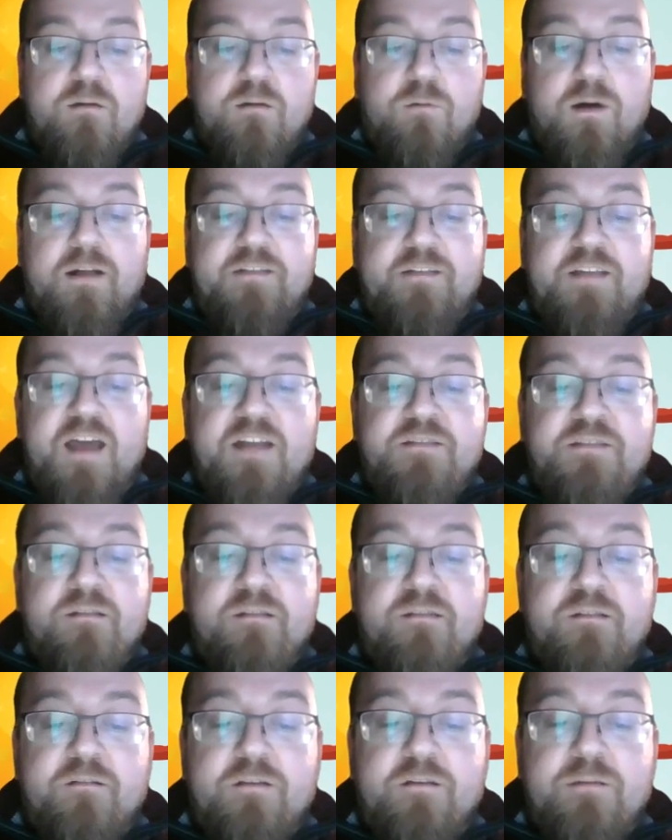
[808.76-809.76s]
While
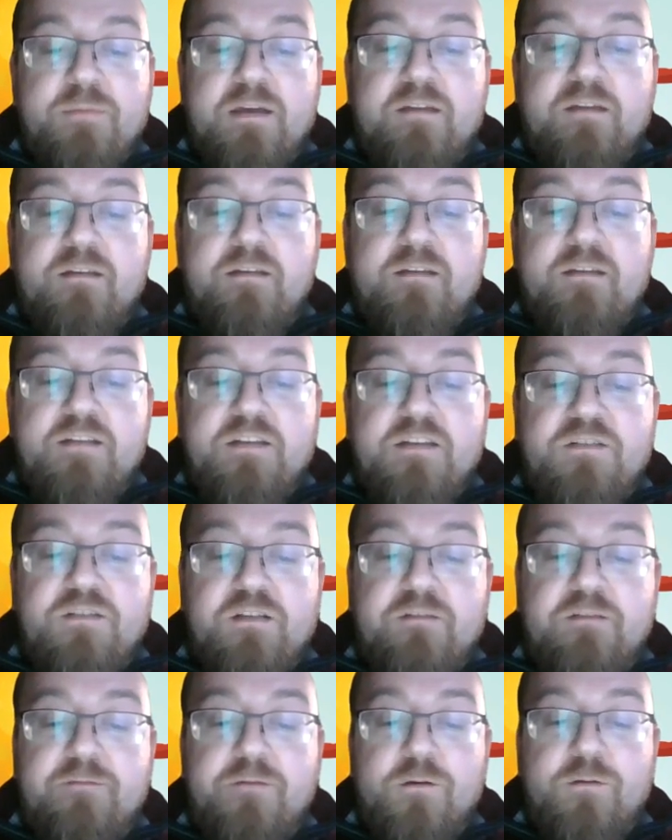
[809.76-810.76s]
attachment theory may
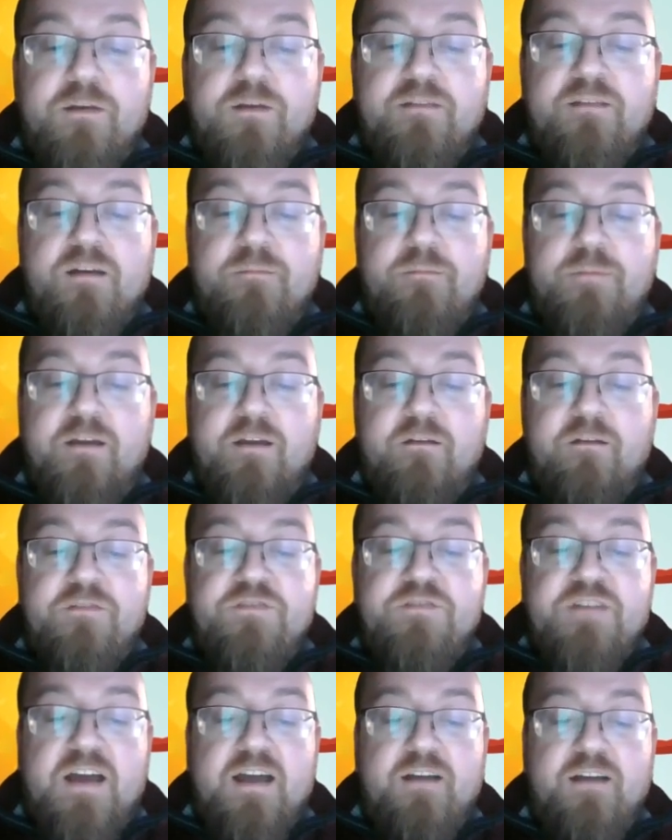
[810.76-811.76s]
initially focus on
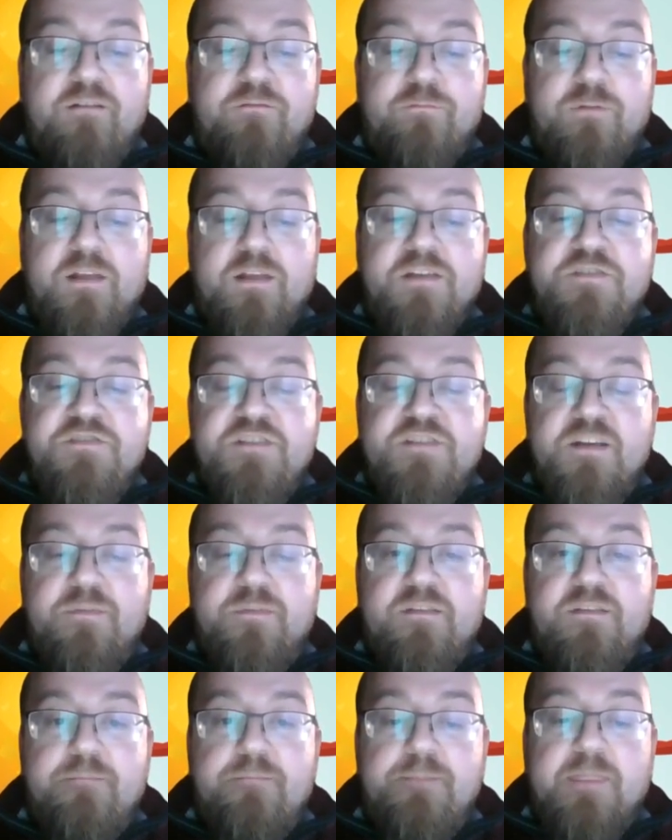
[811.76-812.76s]
parent-child
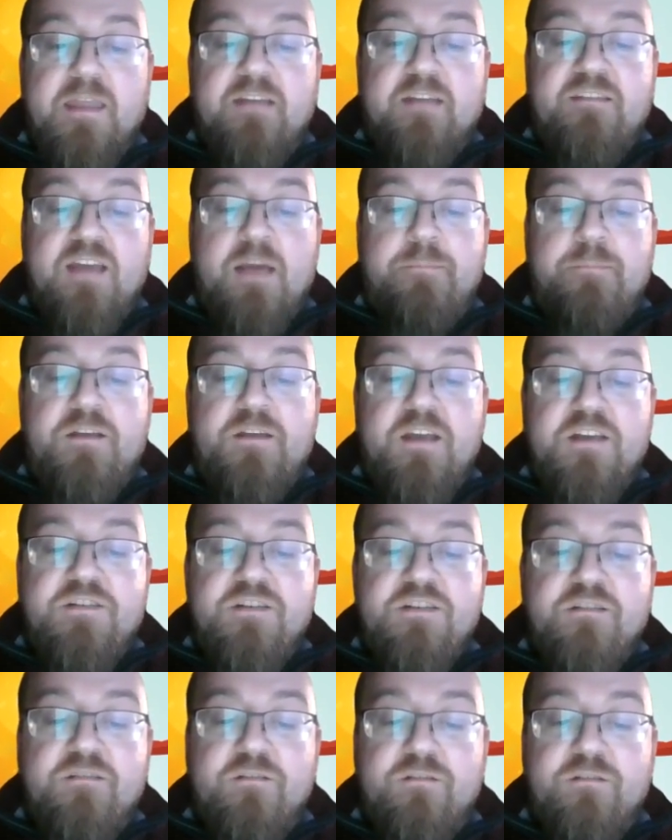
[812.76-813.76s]
relationships, its
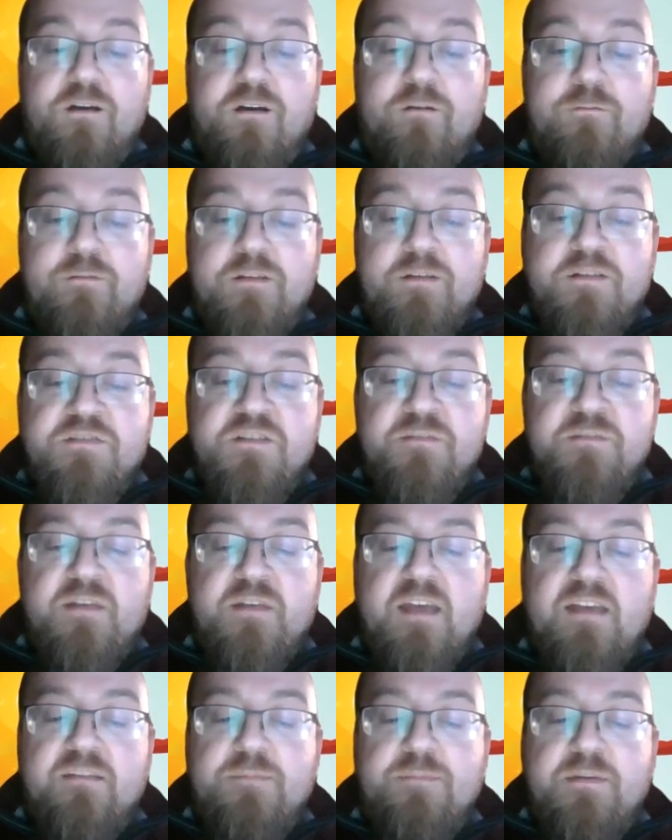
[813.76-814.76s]
application to adult relationships
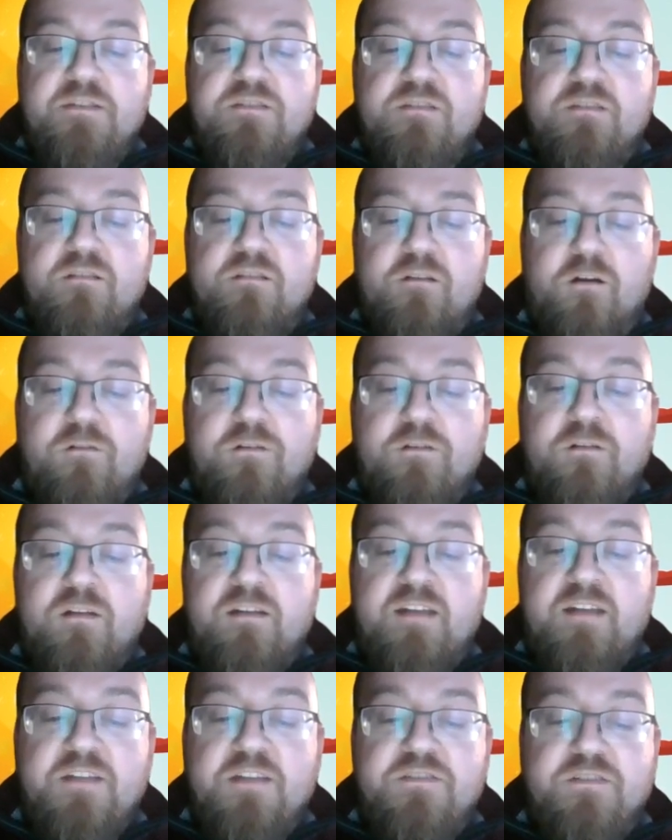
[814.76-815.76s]
has been garnered
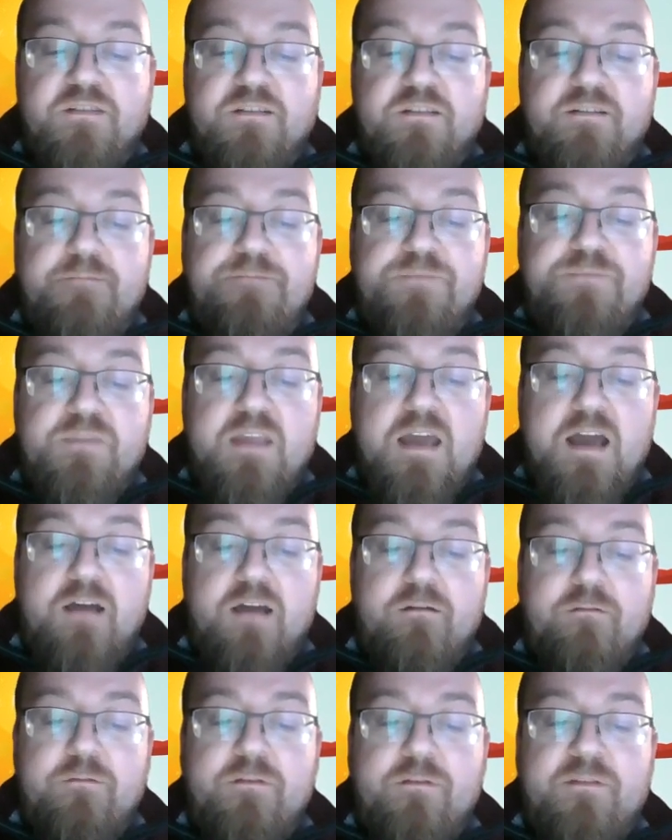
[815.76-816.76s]
attention.
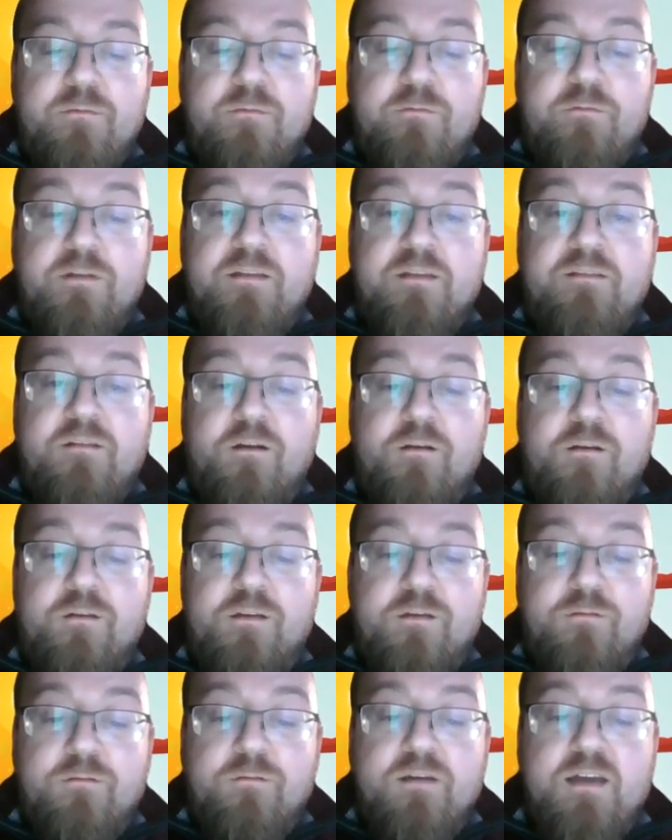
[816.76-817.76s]
However, some critics
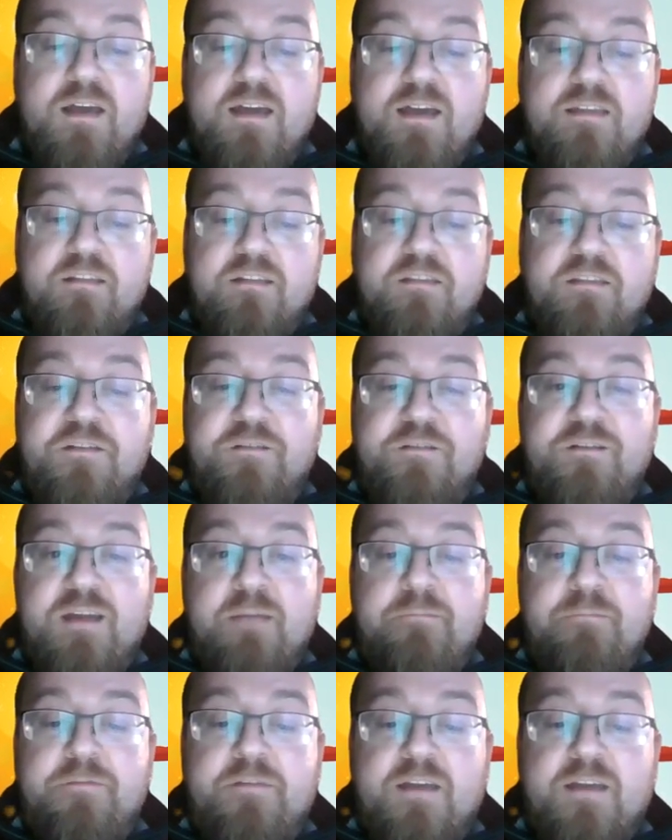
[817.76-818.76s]
argue that the theory
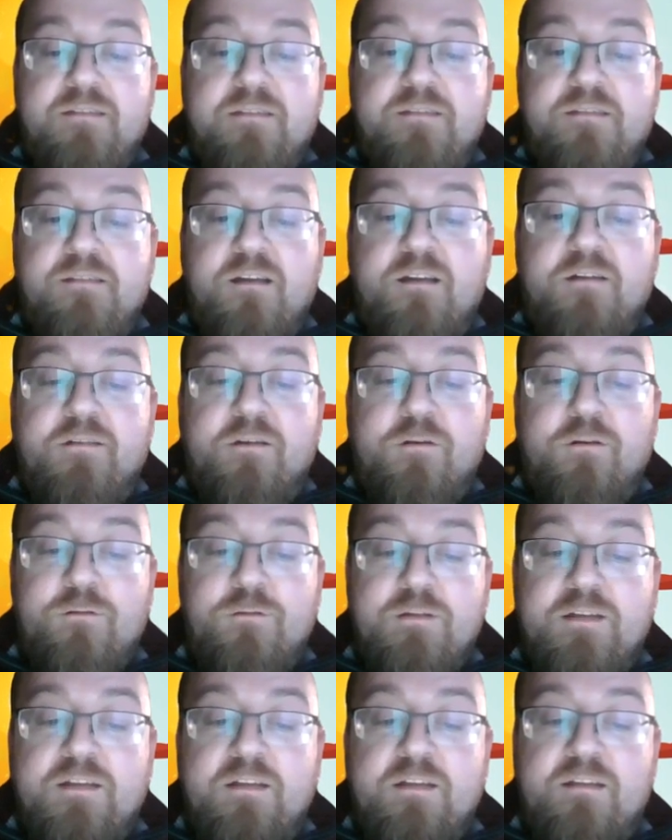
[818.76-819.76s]
emphasizes on
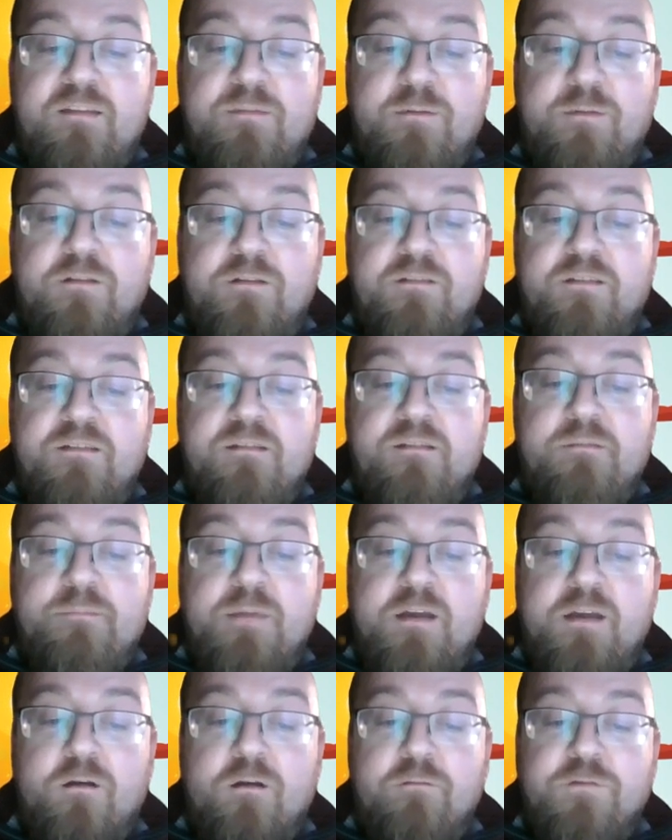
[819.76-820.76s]
early experiences
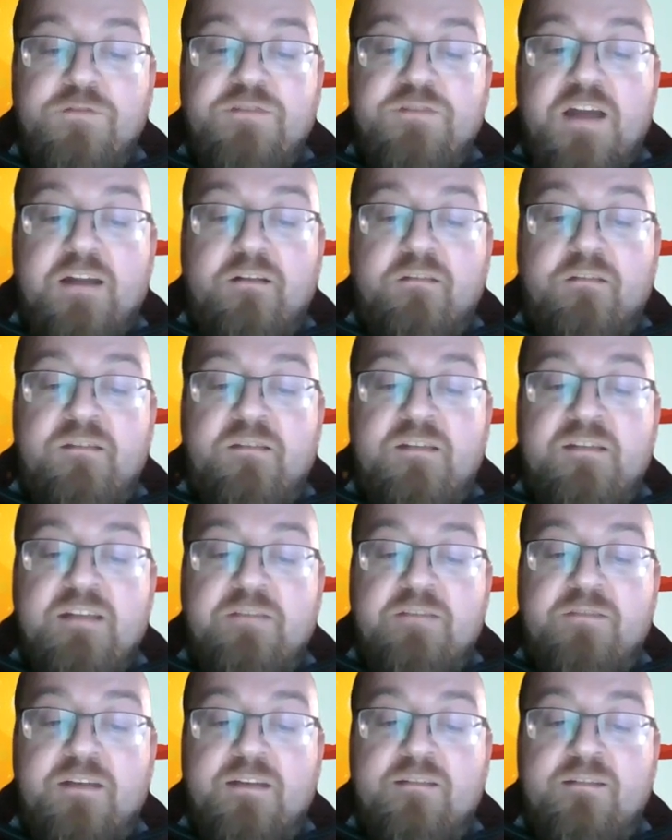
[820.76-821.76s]
may overshadow the
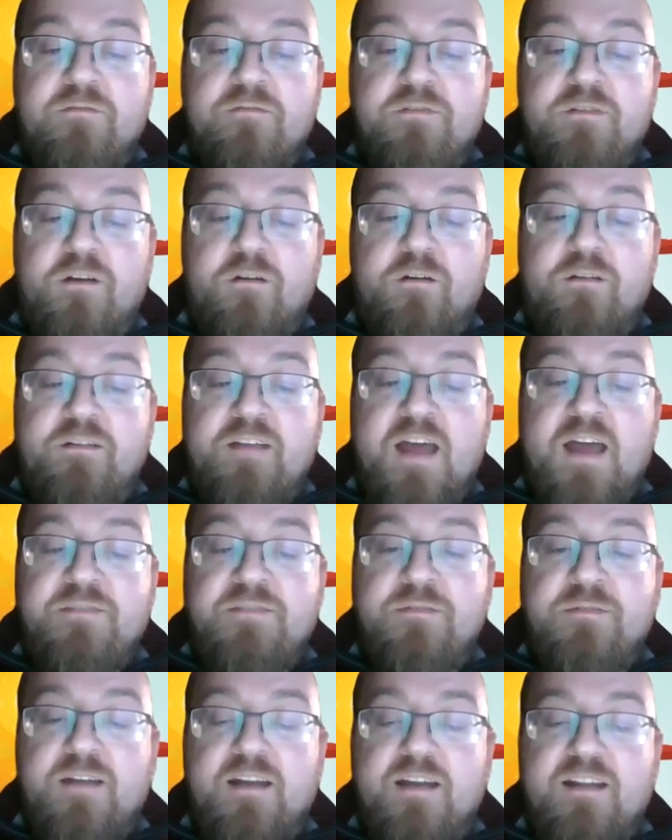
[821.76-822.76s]
significance of adult
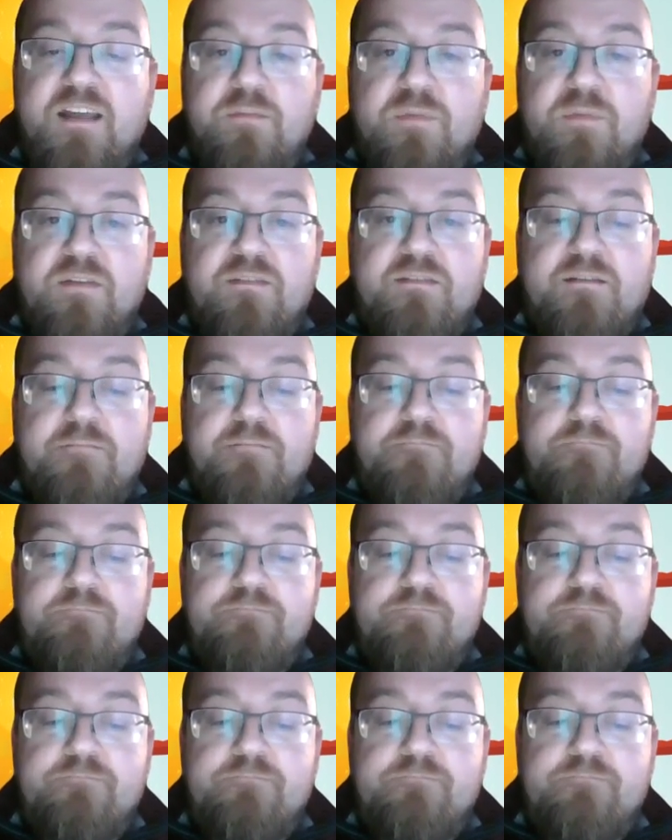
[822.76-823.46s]
attachment dynamics.